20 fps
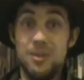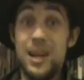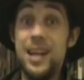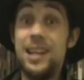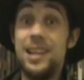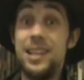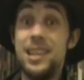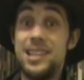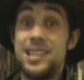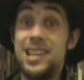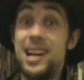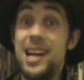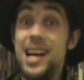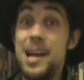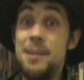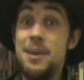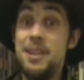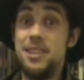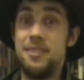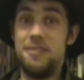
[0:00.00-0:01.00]
Well, the
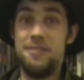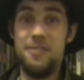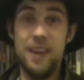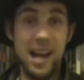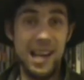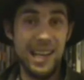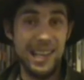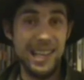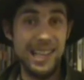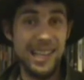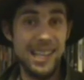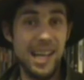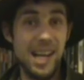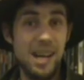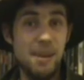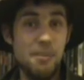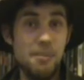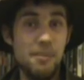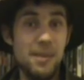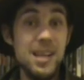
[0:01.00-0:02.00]
time has finally
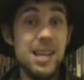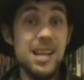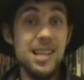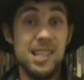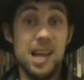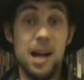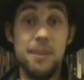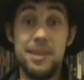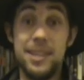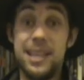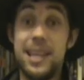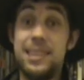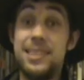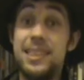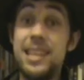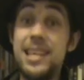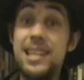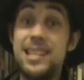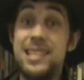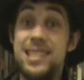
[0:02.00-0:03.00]
come. Time to
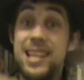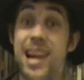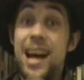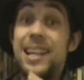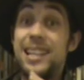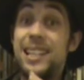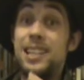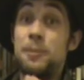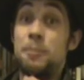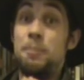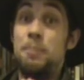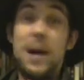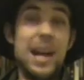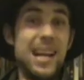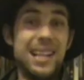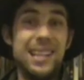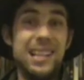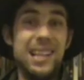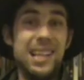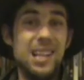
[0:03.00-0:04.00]
get the title
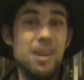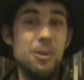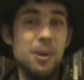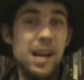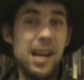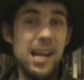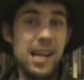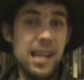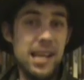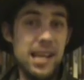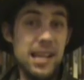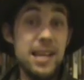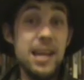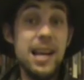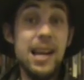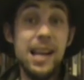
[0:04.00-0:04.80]
battle underway.